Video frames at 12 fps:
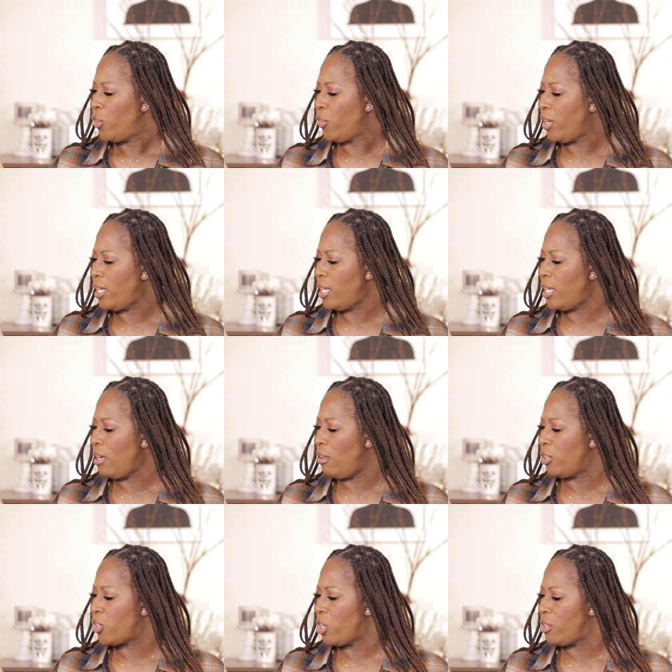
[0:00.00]
3D
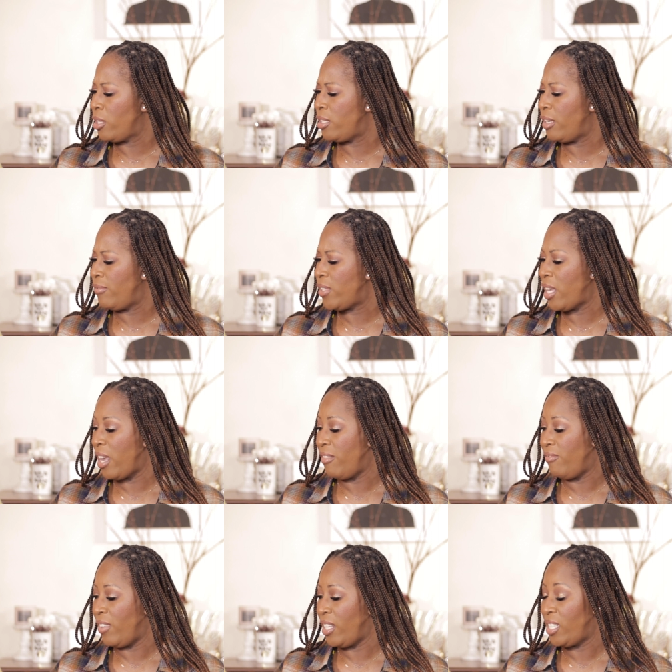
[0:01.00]
alternative to
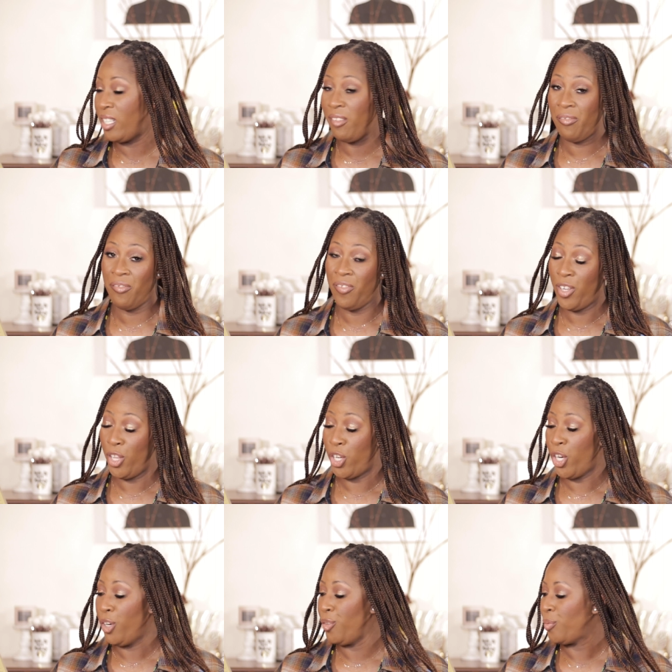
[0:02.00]
invasive
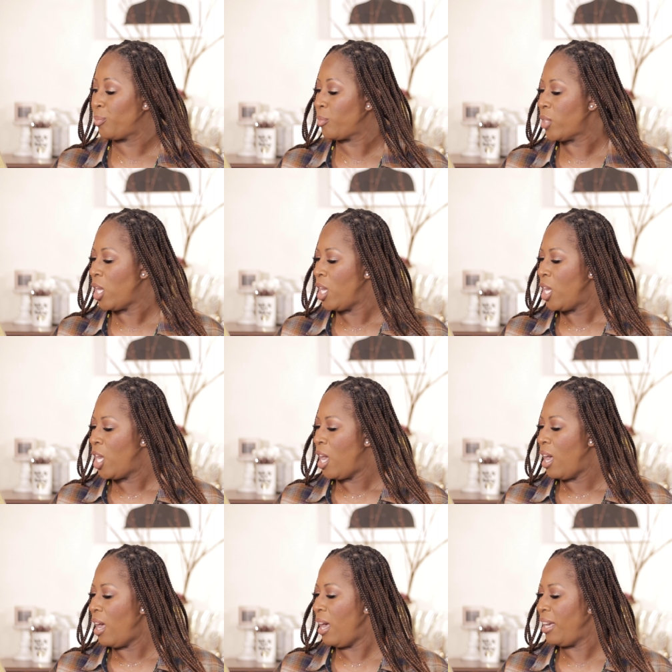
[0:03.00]
filler,
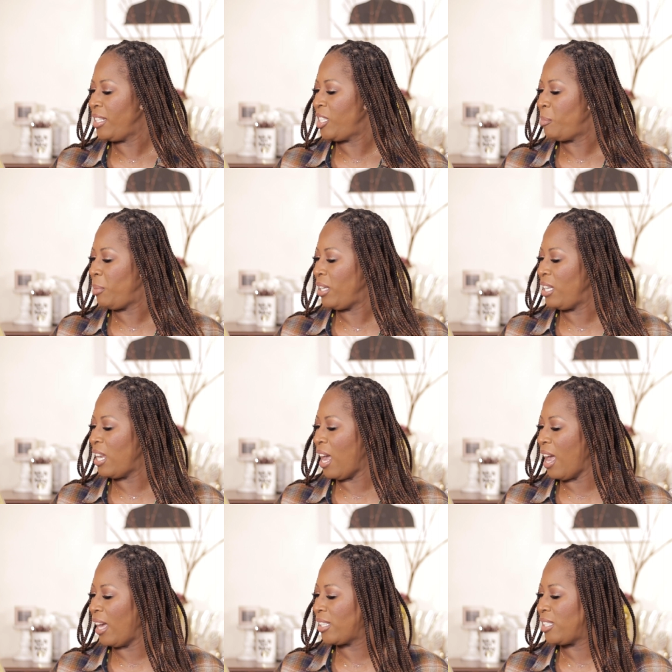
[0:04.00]
high speed
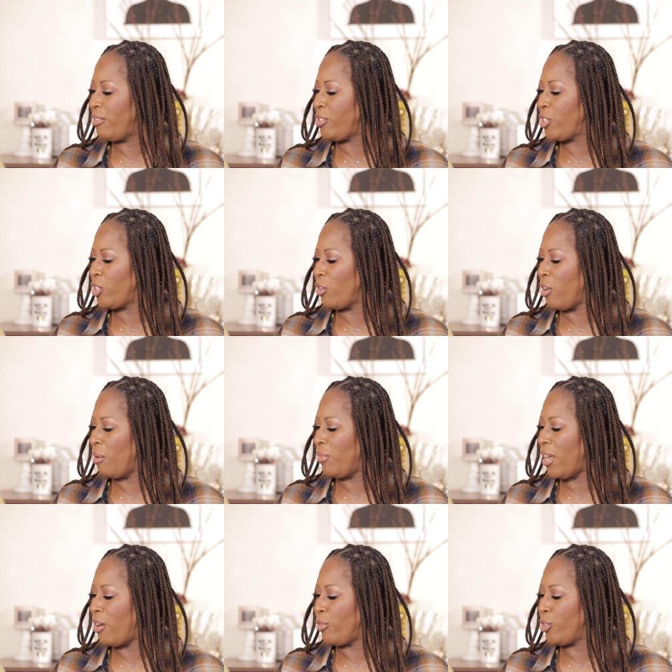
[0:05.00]
active serum
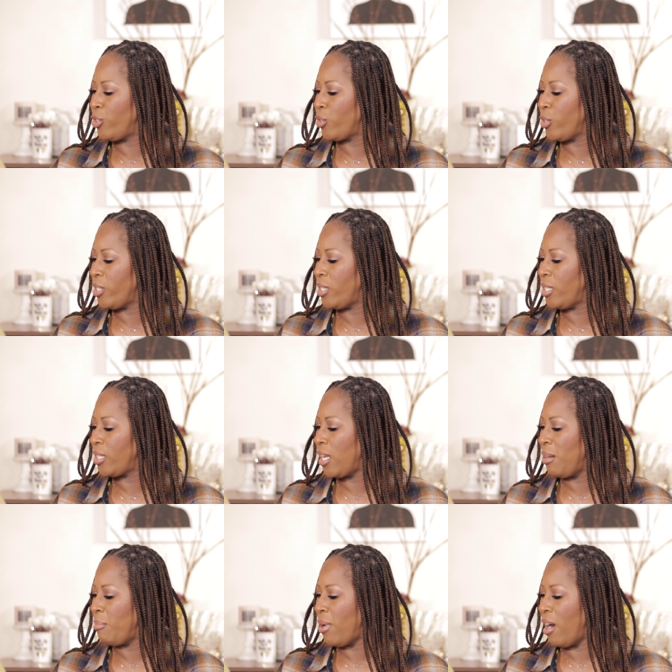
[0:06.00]
that restores the
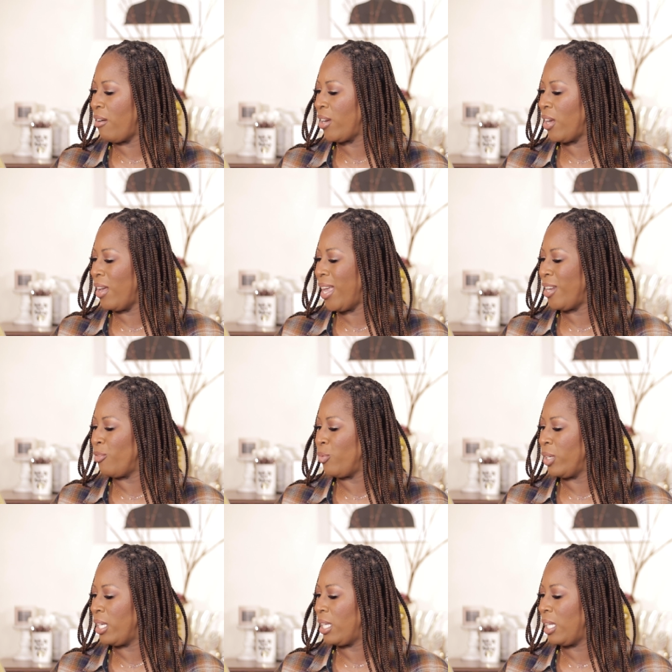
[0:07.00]
skin barrier and
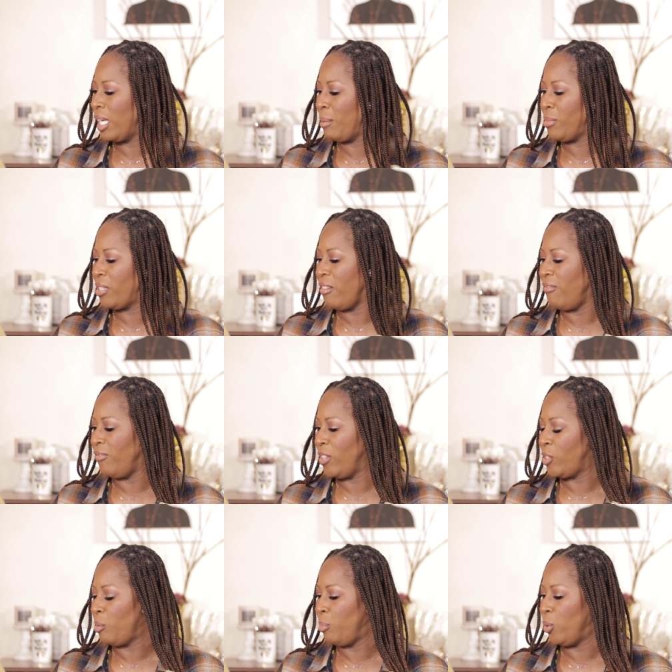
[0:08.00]
reclaims
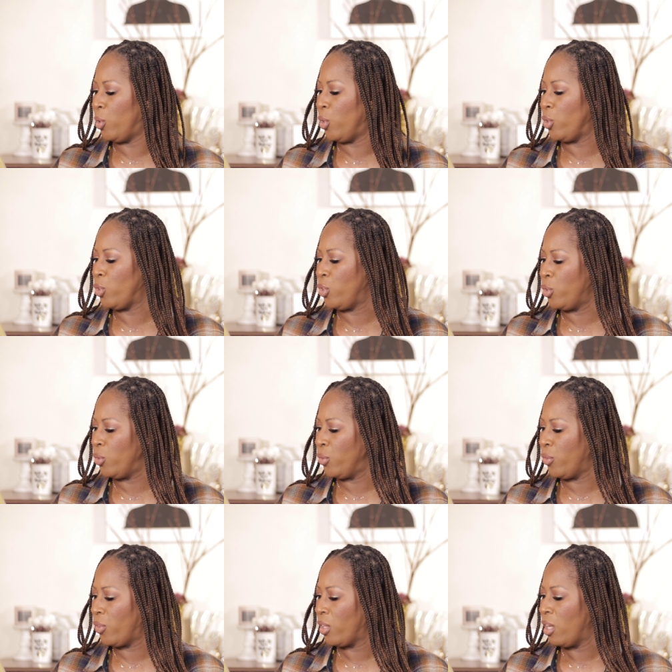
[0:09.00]
visible
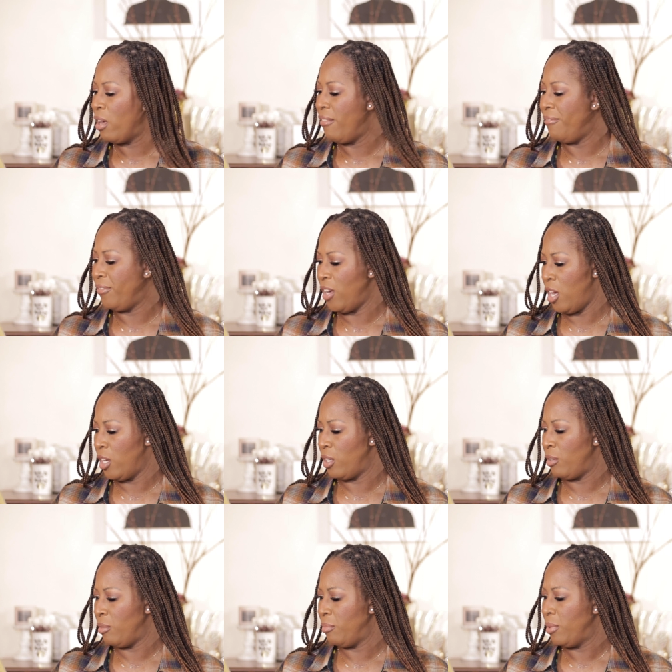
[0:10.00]
youth
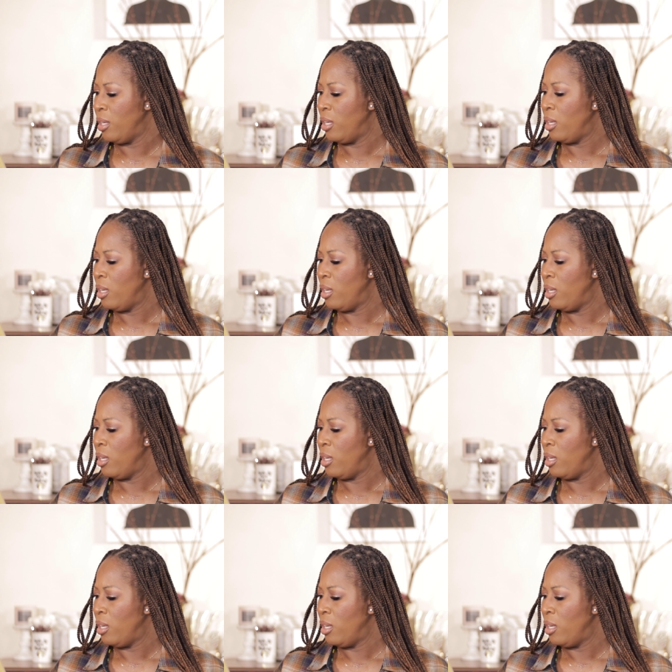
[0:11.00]
volume.